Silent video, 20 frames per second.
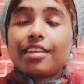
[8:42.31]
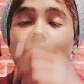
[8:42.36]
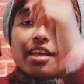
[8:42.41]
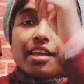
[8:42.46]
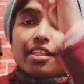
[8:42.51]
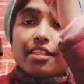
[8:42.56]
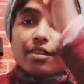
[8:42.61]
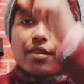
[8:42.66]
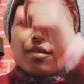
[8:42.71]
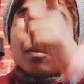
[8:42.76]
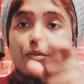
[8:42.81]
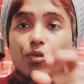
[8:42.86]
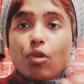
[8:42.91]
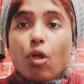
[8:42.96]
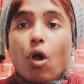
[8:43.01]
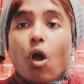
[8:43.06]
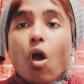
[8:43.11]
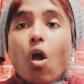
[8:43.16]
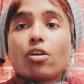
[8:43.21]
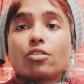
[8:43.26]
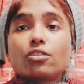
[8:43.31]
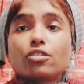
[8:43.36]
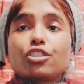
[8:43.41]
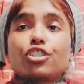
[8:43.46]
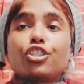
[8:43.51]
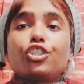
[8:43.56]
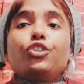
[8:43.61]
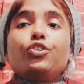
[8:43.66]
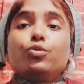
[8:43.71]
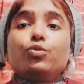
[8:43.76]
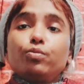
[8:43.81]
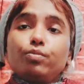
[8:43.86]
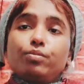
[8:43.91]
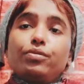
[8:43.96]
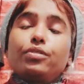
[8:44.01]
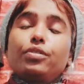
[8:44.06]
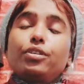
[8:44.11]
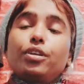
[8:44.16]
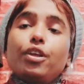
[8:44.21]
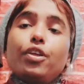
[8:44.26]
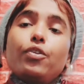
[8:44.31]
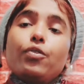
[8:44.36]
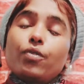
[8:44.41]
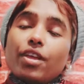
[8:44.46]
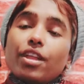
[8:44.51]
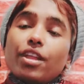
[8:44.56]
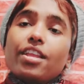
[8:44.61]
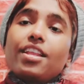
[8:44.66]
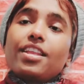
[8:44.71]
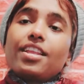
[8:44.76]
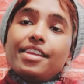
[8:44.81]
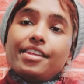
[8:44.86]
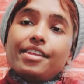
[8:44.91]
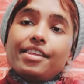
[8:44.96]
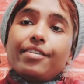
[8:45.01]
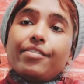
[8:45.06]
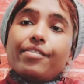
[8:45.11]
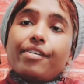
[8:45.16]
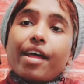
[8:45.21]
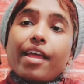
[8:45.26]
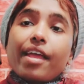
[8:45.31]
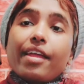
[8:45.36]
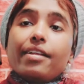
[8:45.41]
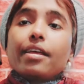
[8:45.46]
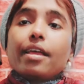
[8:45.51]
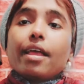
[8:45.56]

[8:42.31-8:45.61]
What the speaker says: It's a long tube. You can clean it, right?